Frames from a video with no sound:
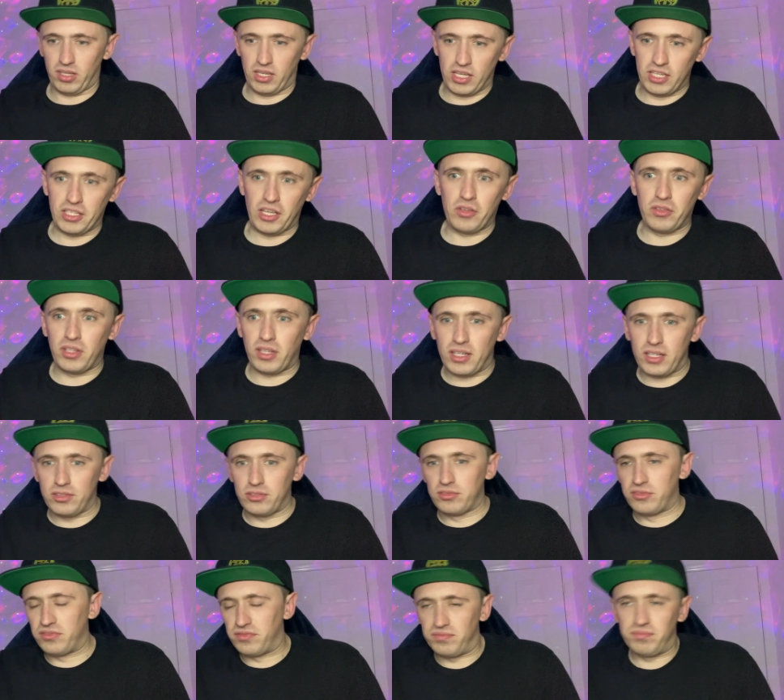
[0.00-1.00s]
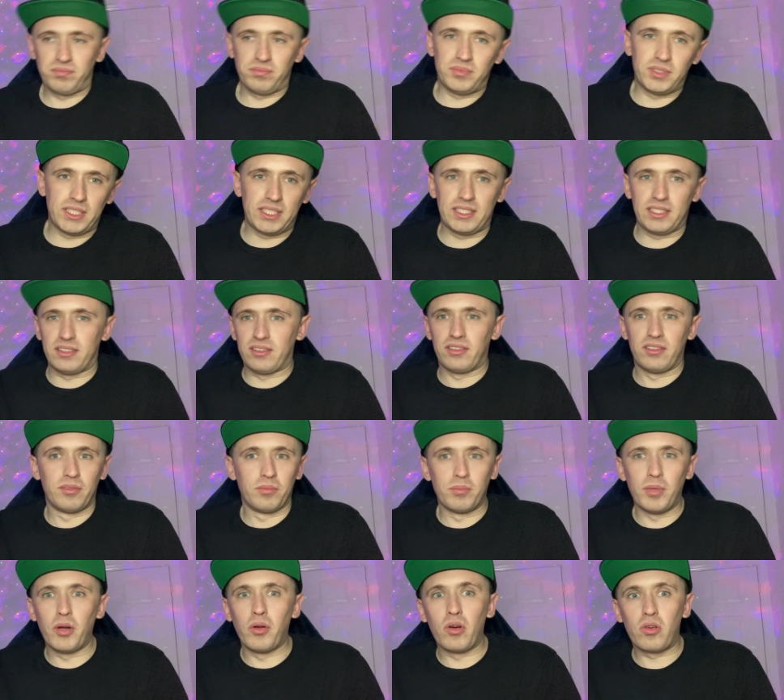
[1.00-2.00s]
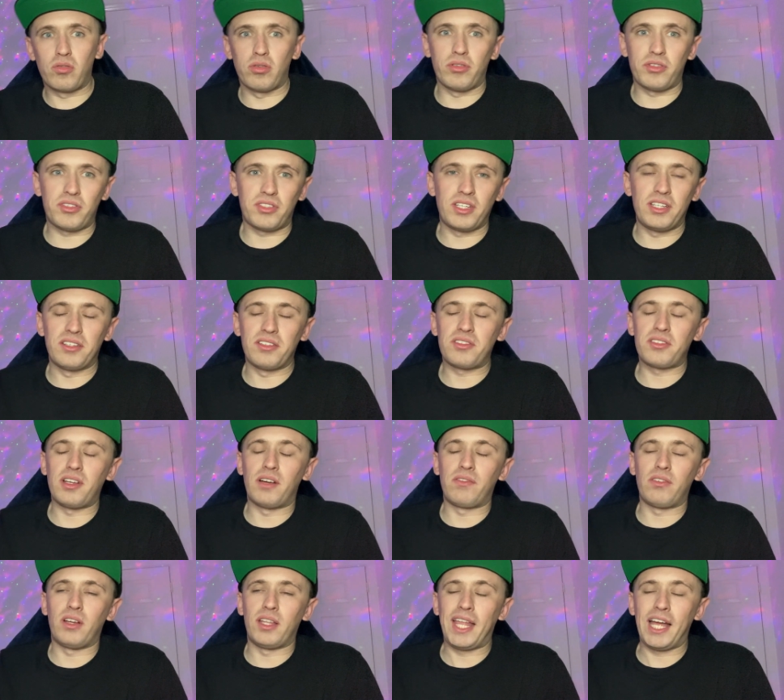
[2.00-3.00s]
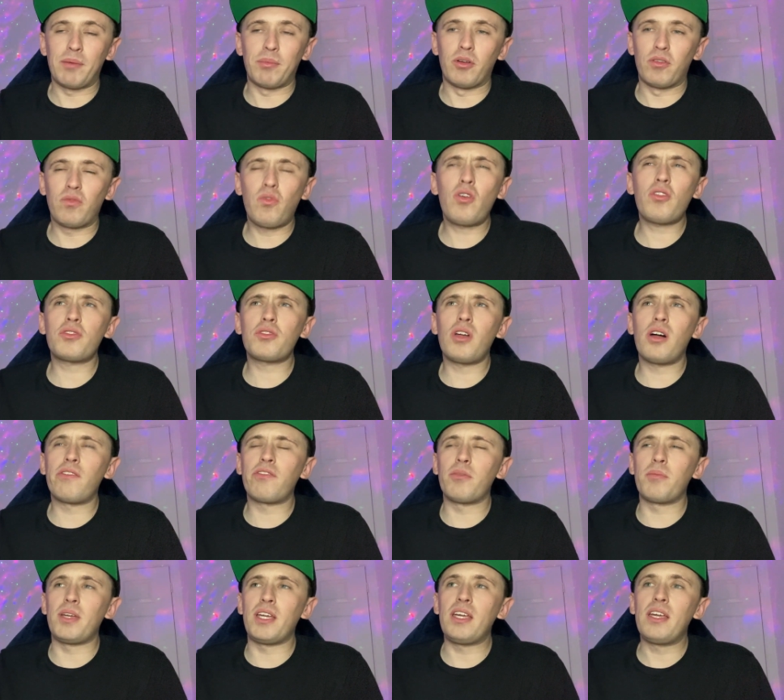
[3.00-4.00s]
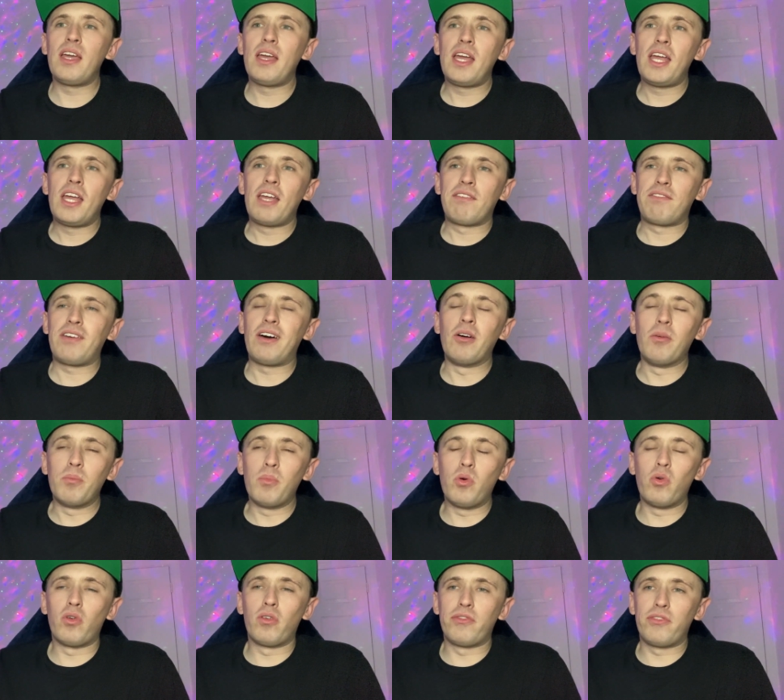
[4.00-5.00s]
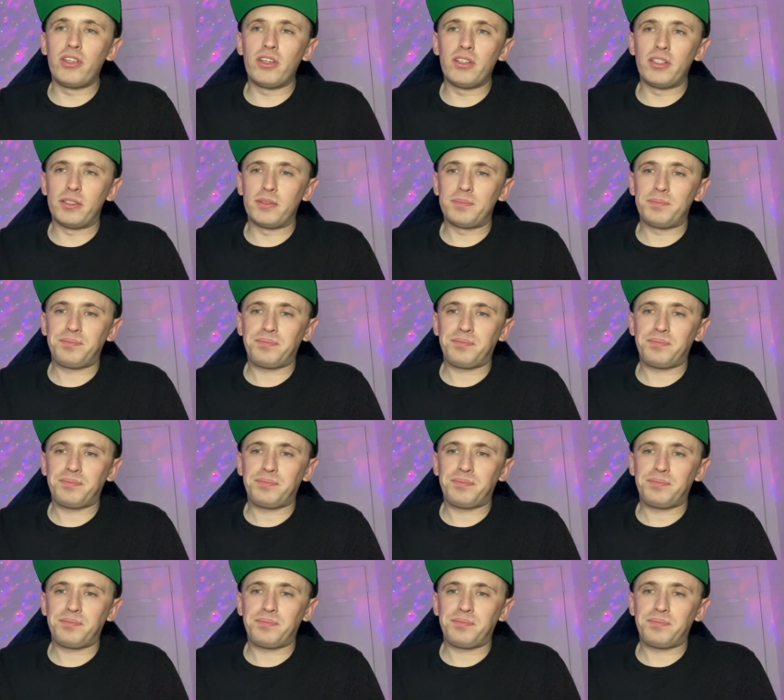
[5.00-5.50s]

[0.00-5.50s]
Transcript: you know, the kind of uh, the motocross scene and stuff like that. But Rockstar for me felt more of your